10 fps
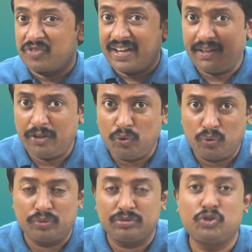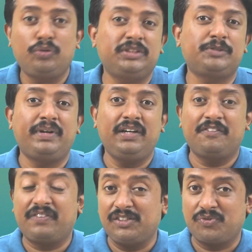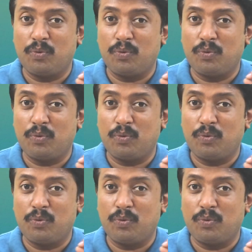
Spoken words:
Thank you so much, my dear friends,